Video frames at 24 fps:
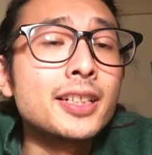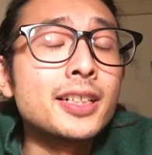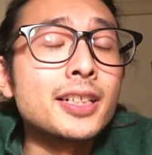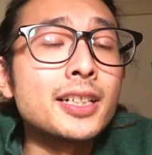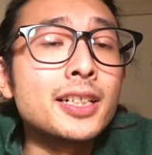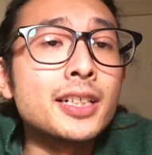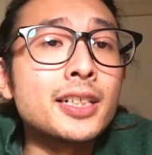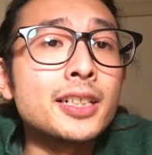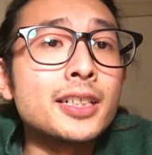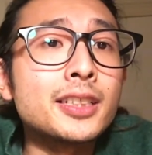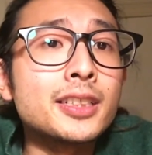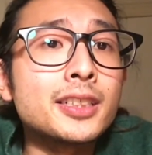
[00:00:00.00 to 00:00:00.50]

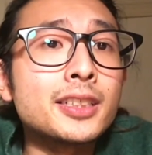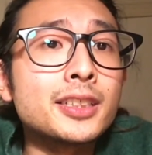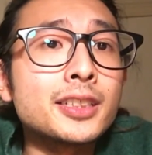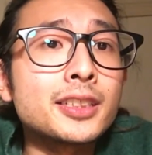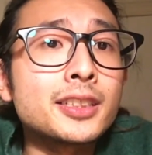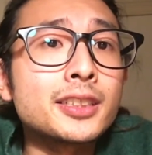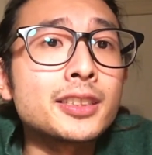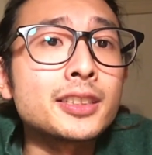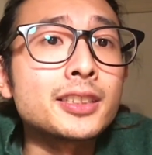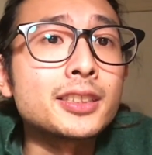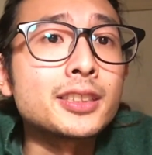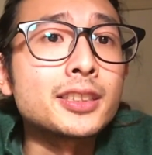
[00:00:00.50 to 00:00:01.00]

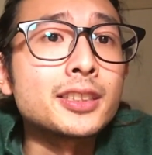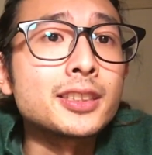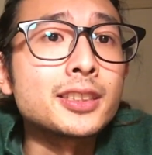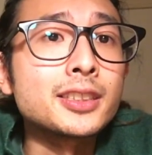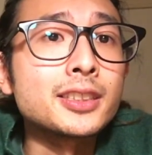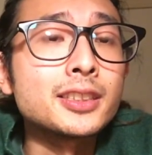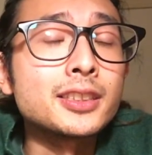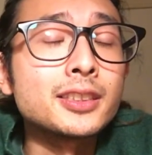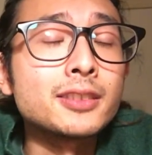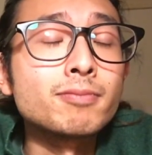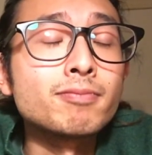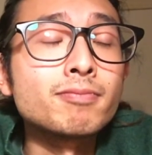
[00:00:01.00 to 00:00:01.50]
And
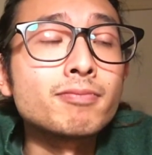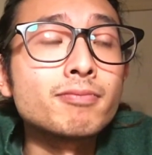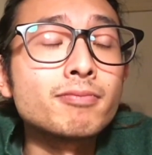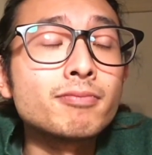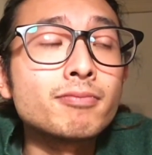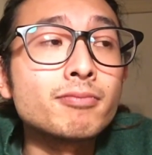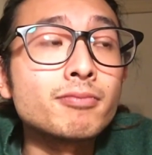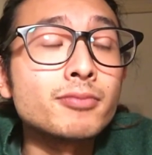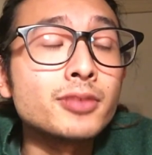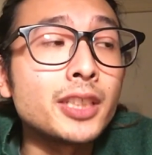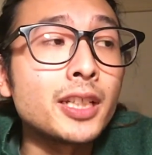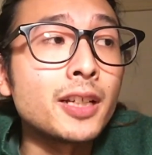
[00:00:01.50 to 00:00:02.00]

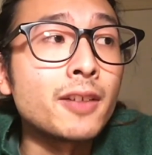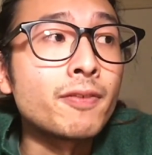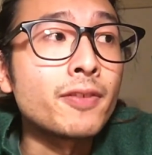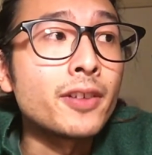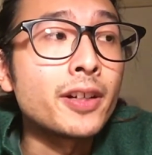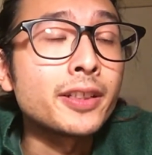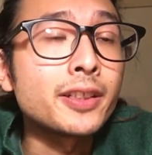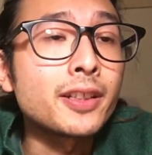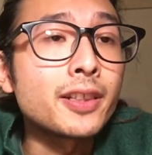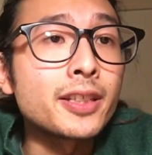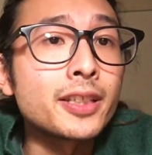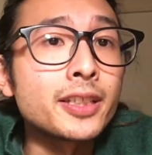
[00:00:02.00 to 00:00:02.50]
yeah,
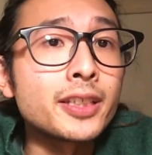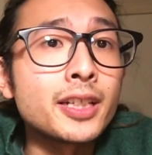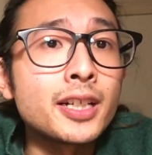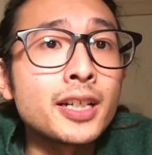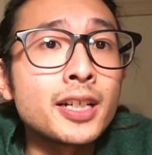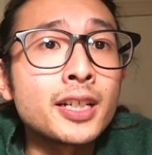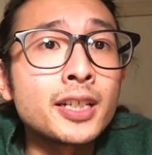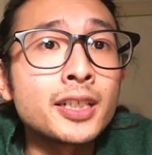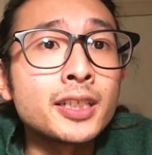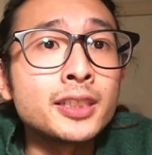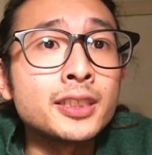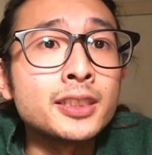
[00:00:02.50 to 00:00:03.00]
finally,
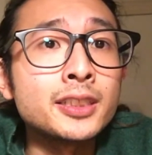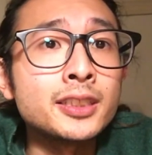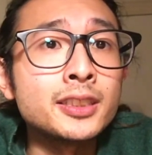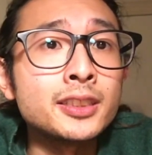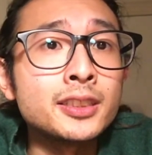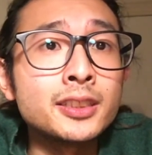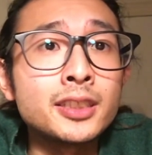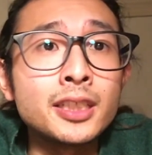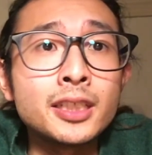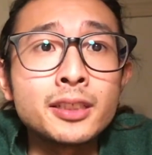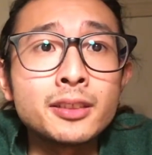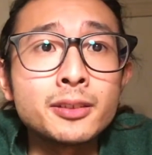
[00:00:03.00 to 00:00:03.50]
I
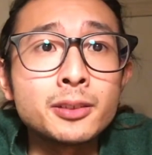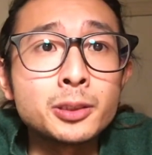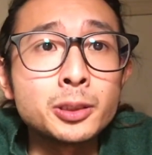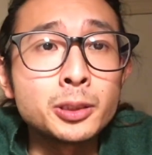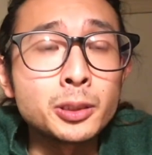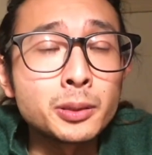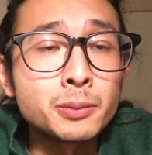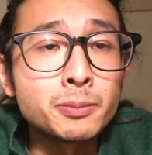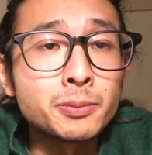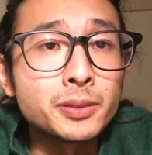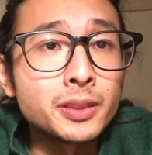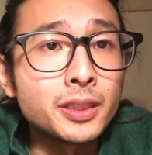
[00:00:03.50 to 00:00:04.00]
get
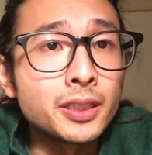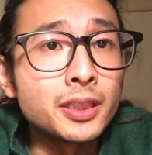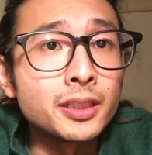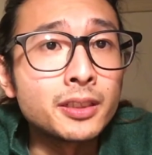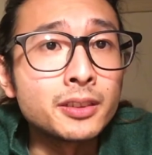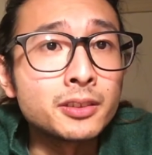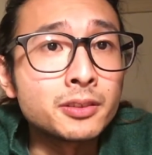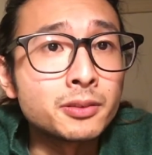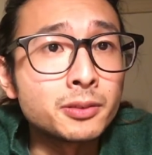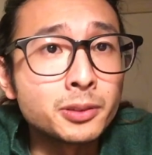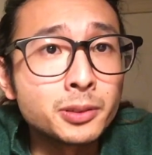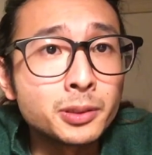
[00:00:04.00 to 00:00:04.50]
job
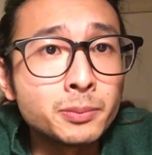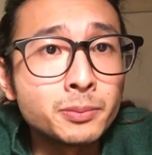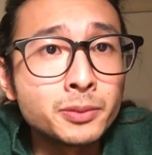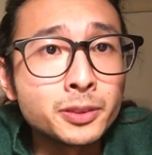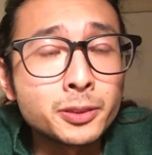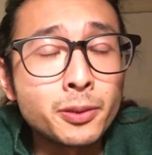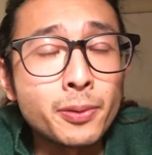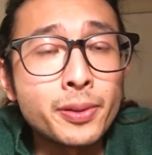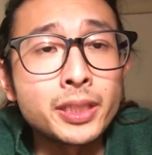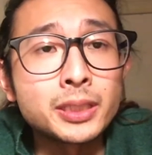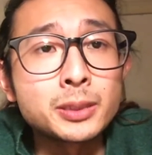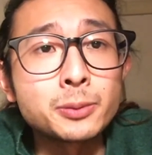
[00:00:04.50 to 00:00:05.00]
and room,
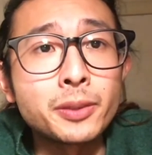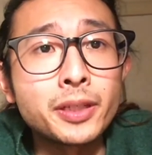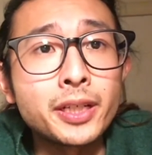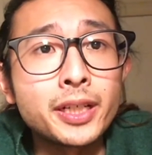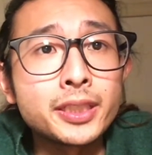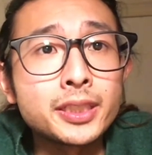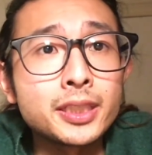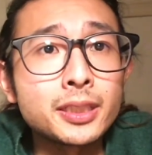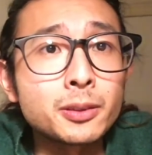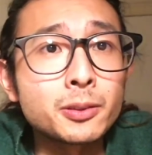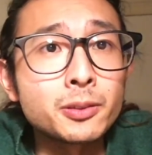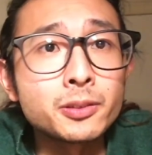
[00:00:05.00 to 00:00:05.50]
so that's why I
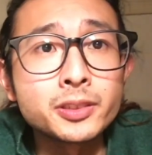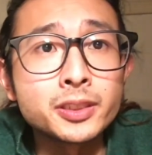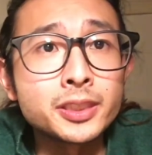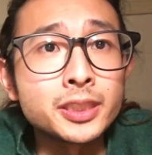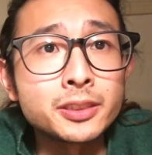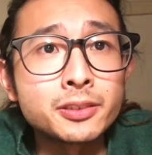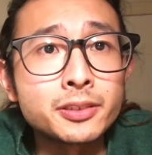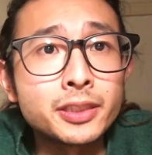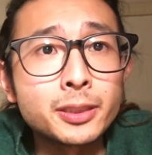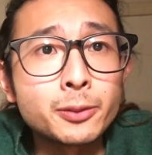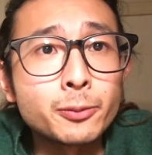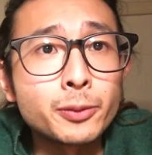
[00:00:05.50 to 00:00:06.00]
can
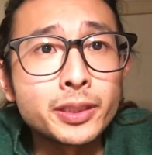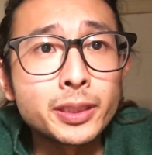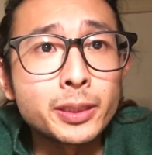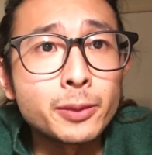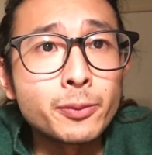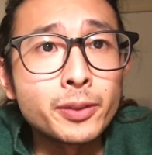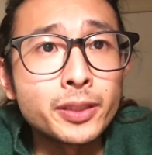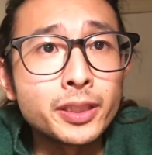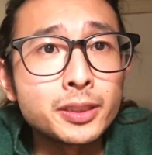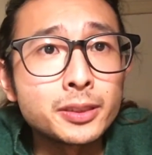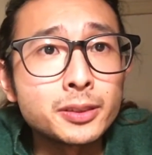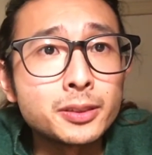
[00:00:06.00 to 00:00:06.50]
concentrate what I
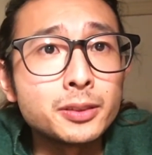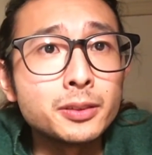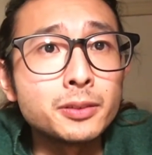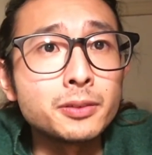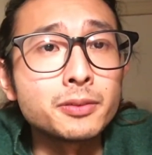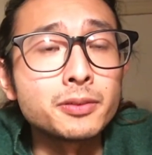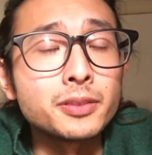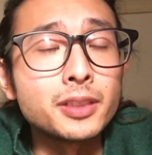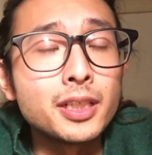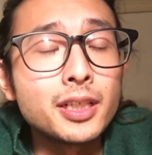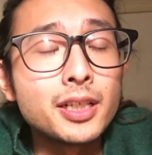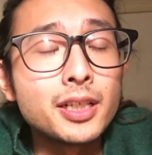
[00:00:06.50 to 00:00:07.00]
want to
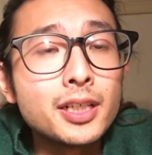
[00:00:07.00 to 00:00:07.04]
do.